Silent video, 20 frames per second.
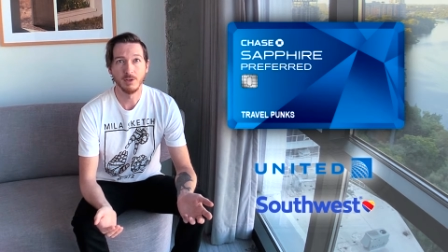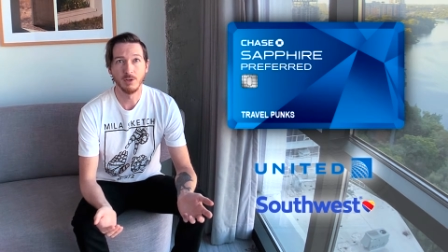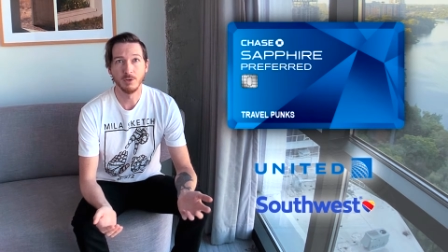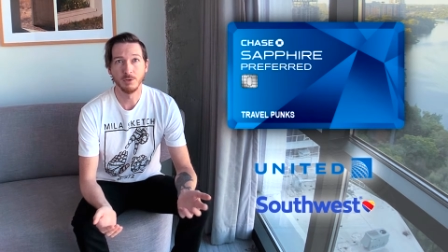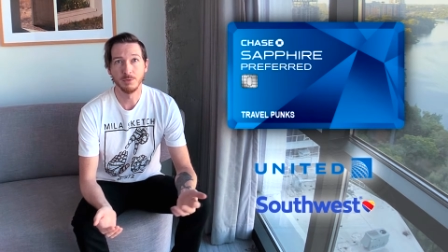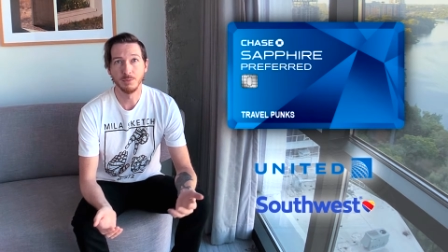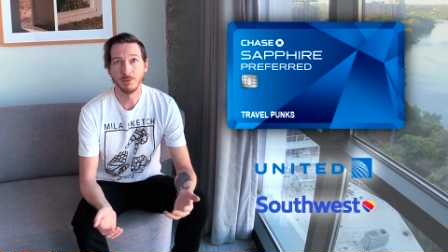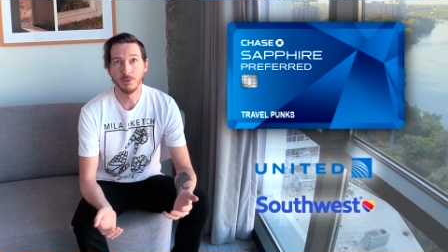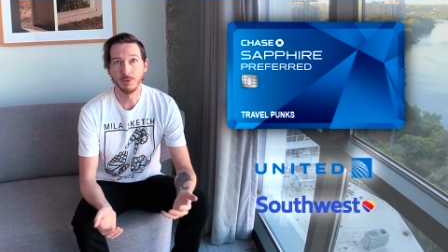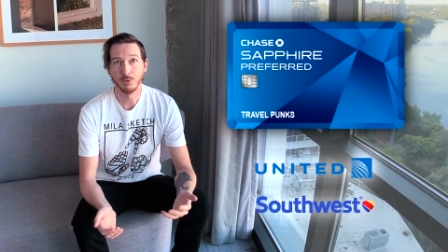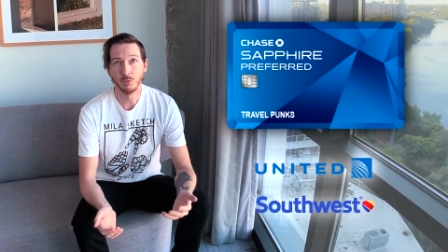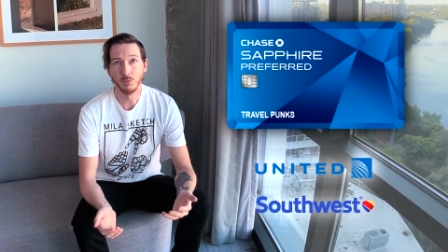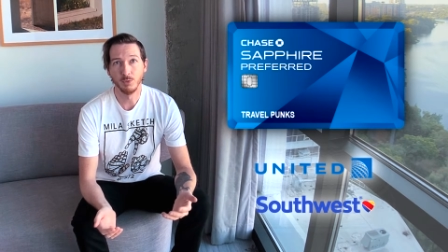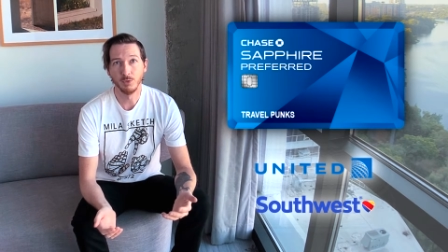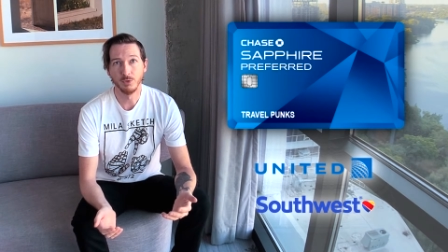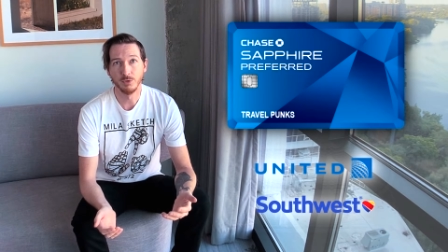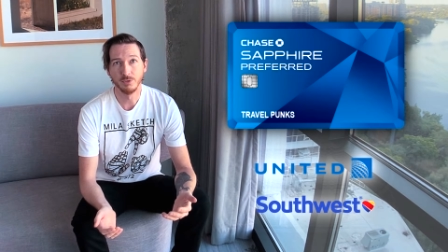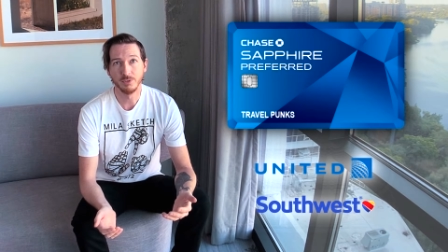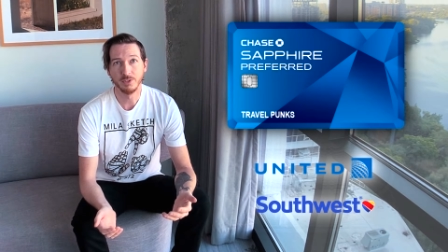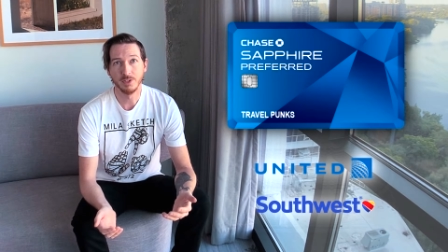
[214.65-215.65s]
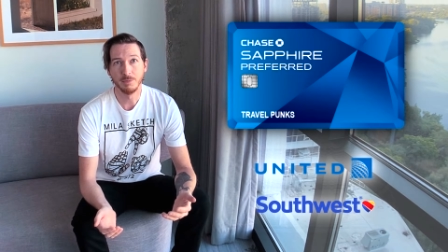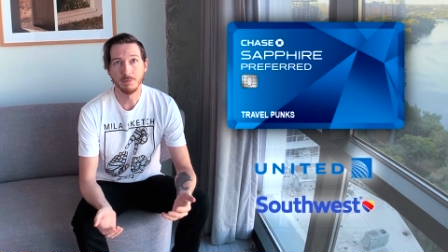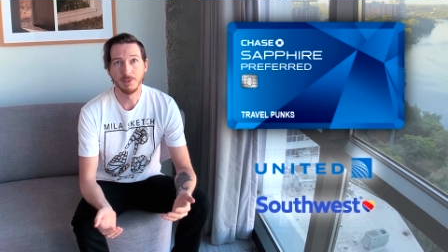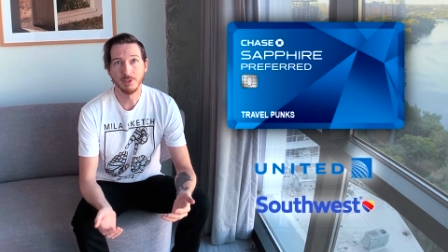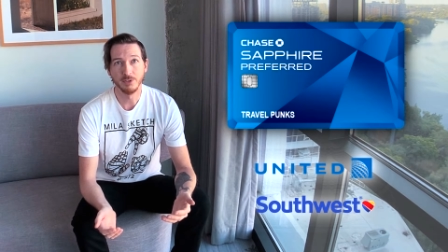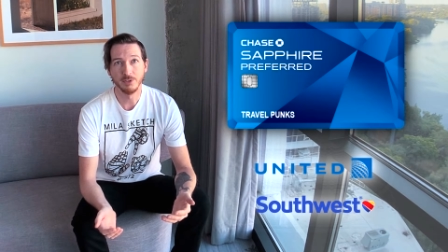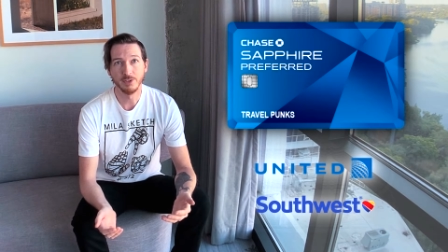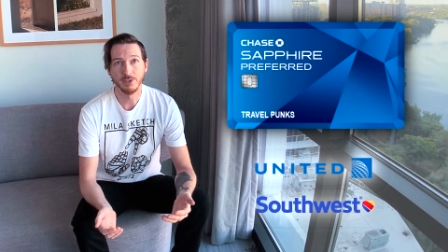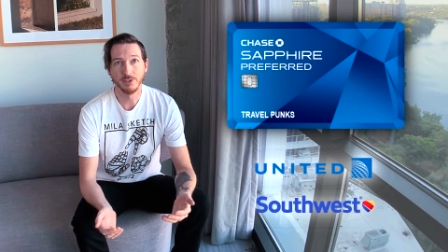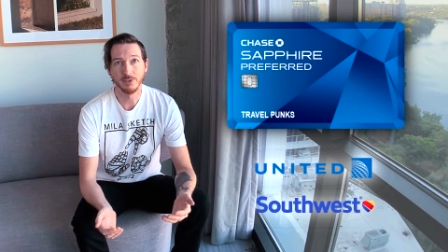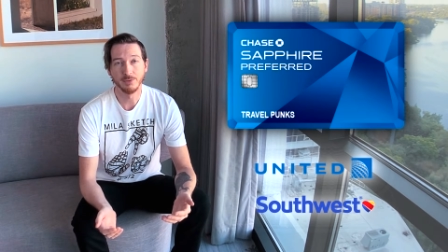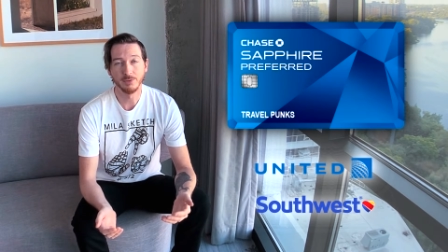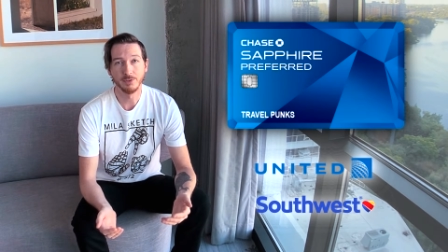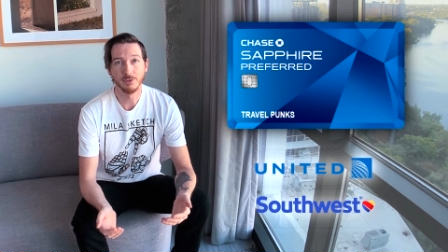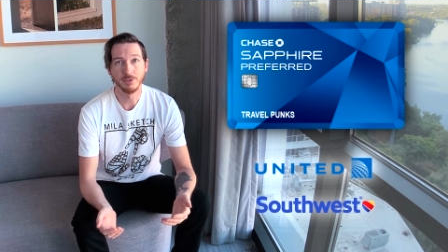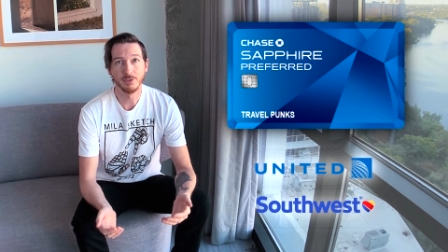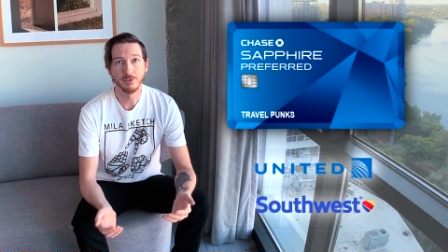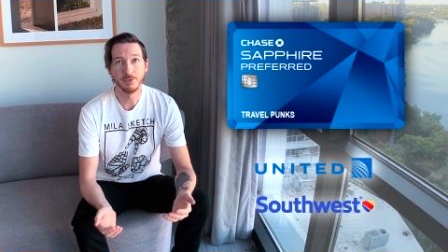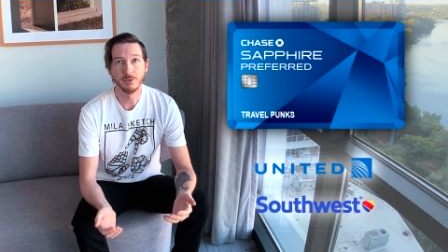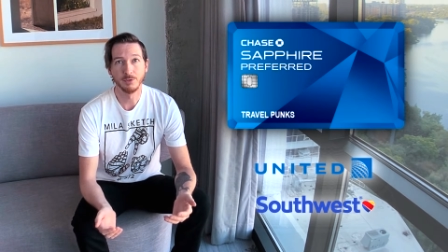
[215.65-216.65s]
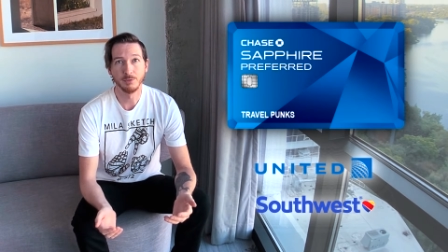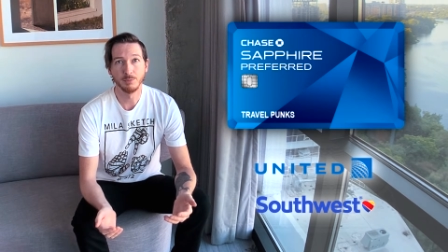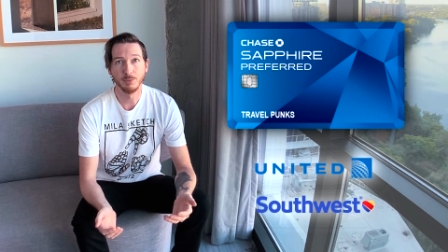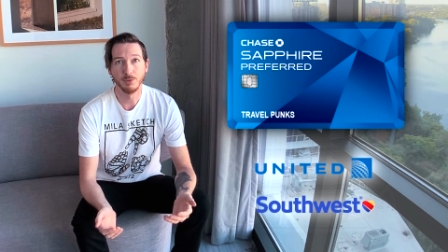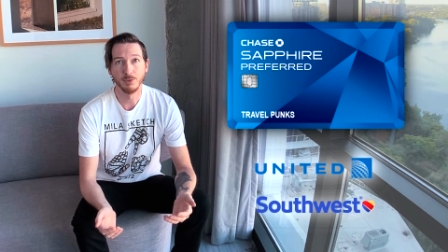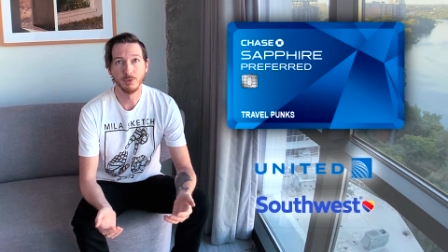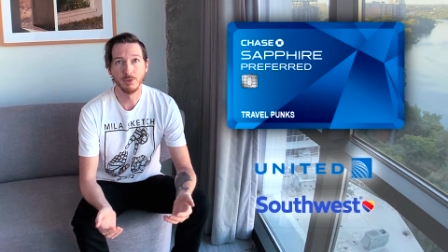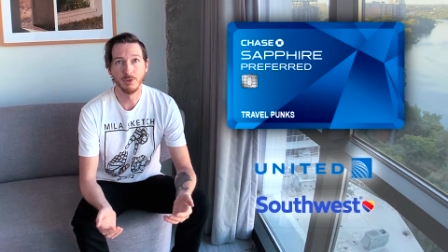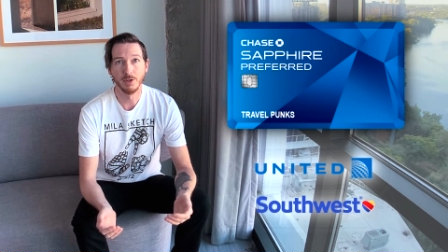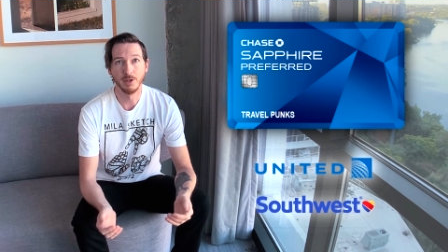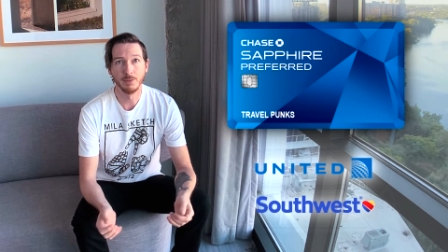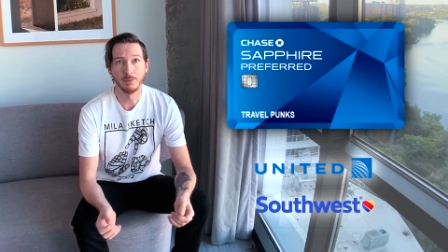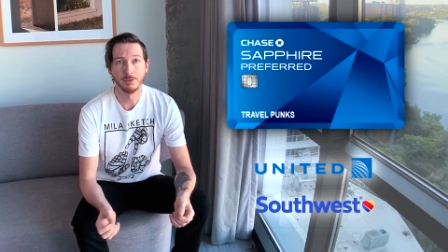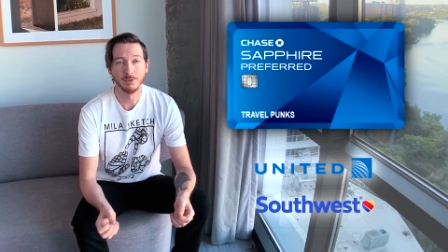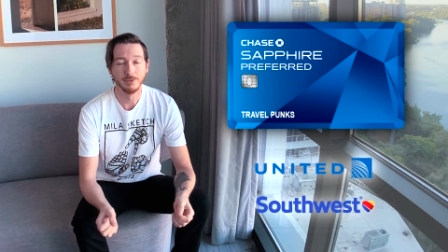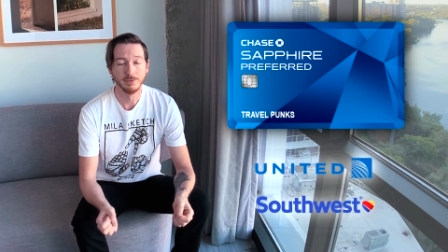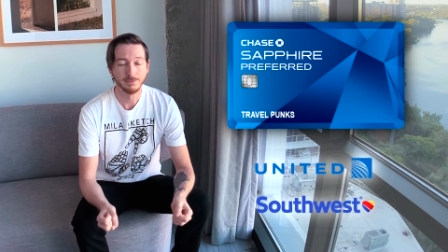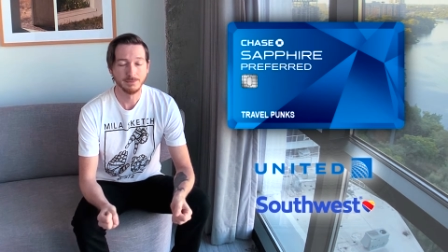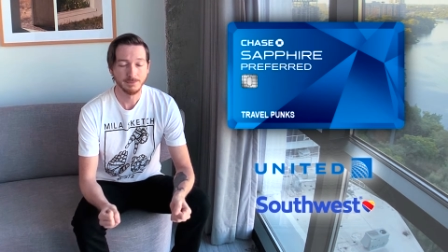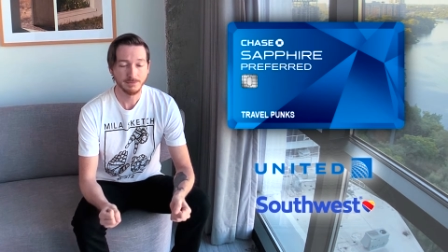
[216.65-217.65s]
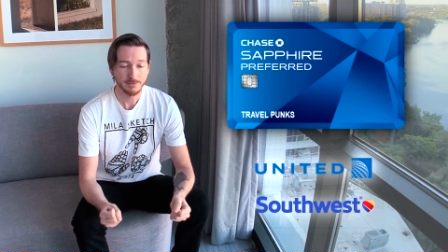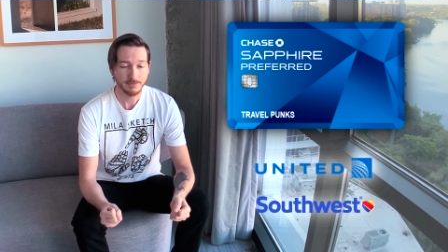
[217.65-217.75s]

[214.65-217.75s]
Ultimate Rewards can be transferred to those programs.